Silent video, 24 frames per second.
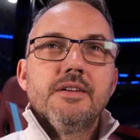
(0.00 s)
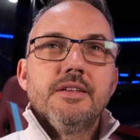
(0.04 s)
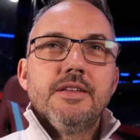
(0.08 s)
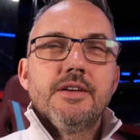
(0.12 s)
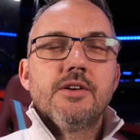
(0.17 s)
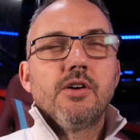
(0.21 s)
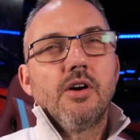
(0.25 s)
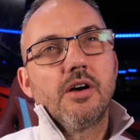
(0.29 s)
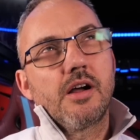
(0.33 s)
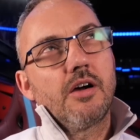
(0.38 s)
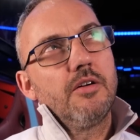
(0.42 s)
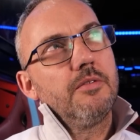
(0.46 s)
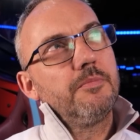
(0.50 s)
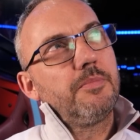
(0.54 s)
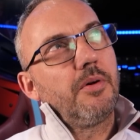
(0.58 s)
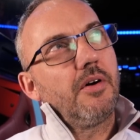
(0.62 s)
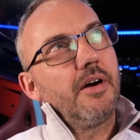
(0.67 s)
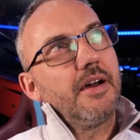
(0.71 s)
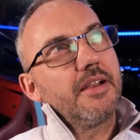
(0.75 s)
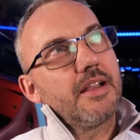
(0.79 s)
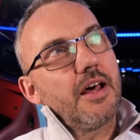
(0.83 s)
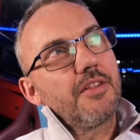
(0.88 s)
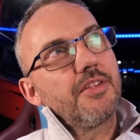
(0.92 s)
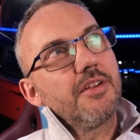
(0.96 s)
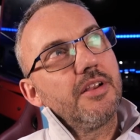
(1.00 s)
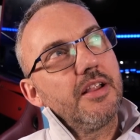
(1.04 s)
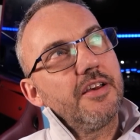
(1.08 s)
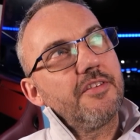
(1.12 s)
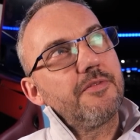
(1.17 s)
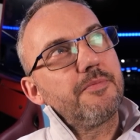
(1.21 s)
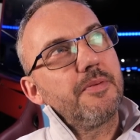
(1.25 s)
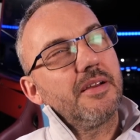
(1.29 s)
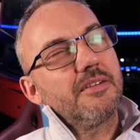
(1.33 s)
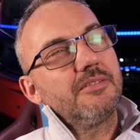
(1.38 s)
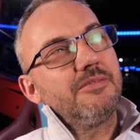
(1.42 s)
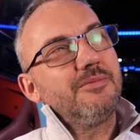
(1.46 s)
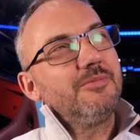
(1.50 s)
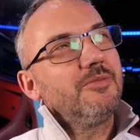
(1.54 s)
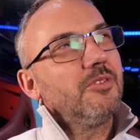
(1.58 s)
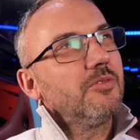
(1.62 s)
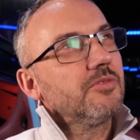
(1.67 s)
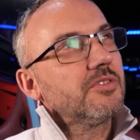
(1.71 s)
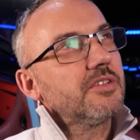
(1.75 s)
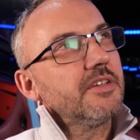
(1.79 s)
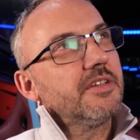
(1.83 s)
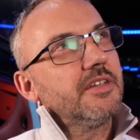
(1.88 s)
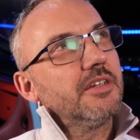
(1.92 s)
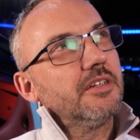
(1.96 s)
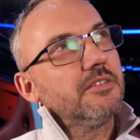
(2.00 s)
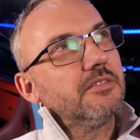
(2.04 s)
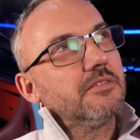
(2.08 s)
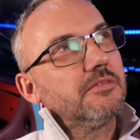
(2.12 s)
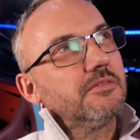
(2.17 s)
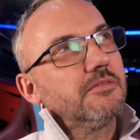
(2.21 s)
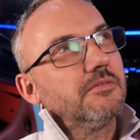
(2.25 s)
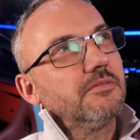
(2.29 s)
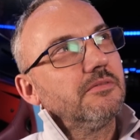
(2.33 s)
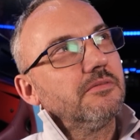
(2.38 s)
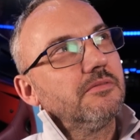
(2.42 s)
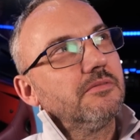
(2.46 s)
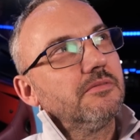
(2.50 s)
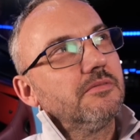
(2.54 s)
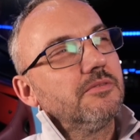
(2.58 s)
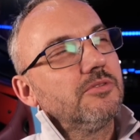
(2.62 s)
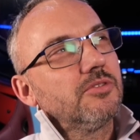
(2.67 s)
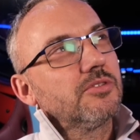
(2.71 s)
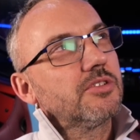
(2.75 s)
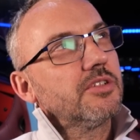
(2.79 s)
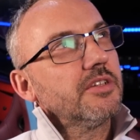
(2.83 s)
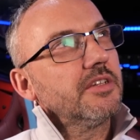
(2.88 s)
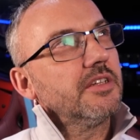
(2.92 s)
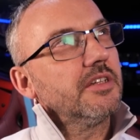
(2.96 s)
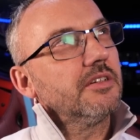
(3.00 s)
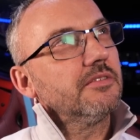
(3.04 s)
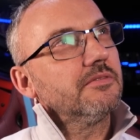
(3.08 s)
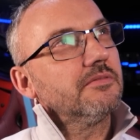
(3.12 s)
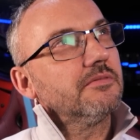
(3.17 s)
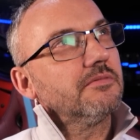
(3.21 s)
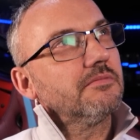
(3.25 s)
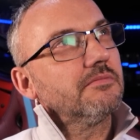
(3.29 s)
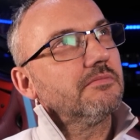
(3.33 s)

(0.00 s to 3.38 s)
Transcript: you've got to go and buy another left back. Or do you?